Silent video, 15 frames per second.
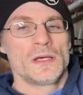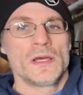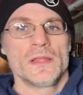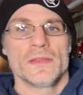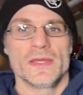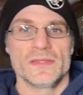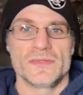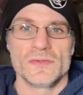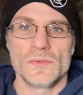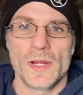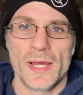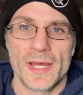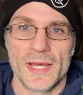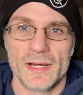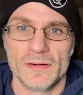they do
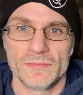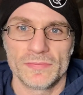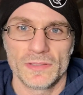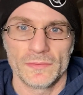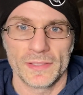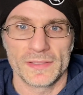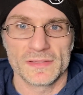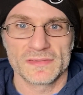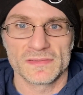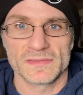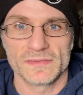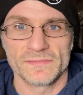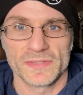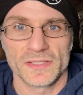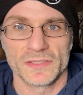have, like, this is the
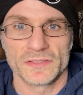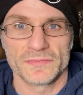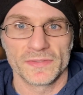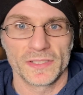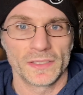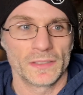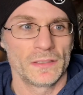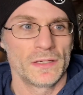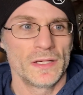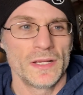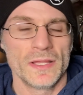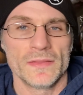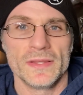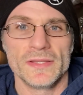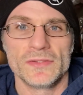vintage figure.
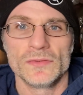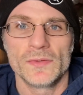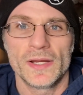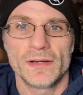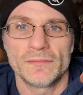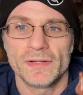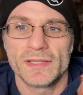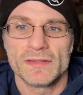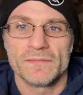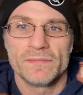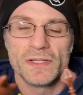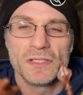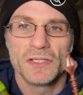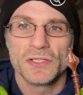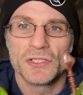They do have like the
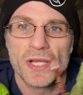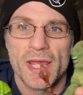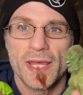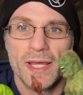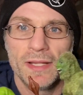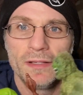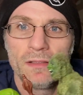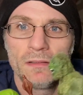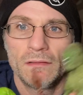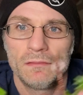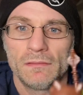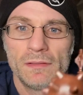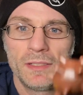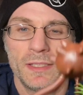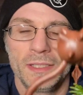vintage head,
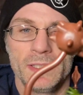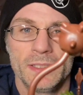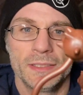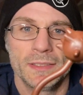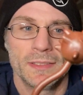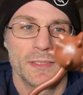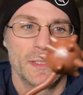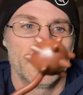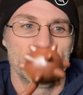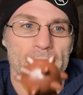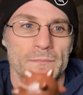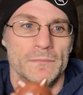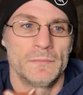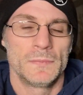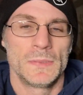and
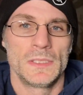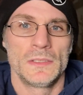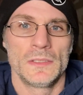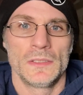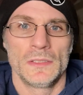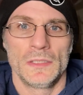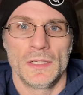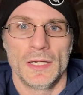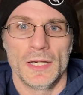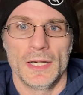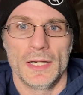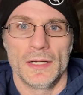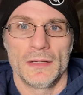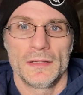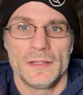
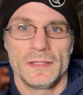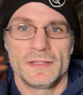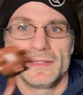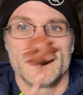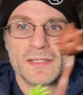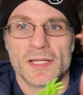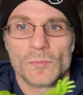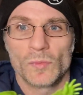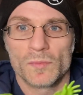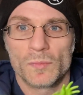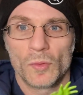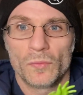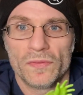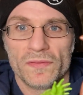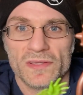it did come with
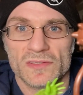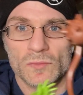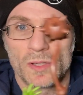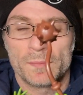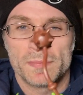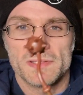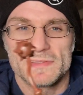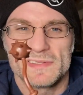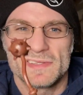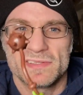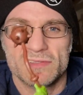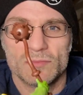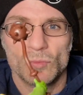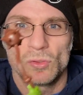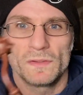both of these weapons. This
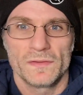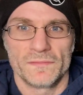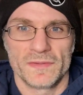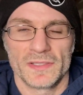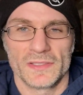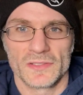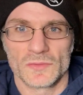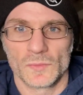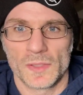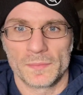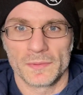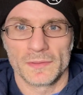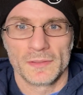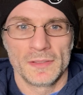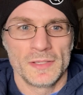is more the vintage
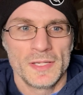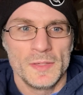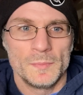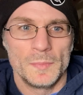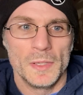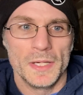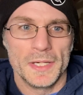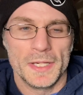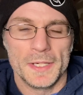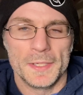weapon, but